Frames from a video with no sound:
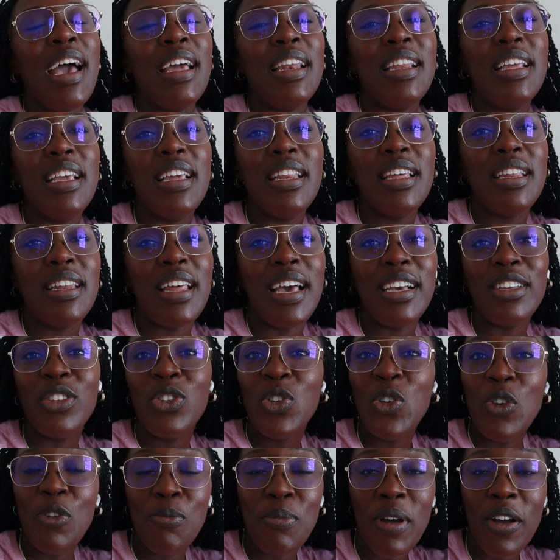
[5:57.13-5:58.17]
I needed
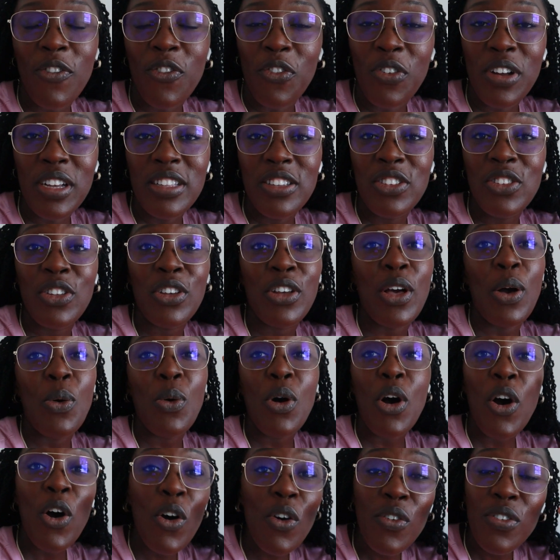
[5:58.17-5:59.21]
like two of my friends to go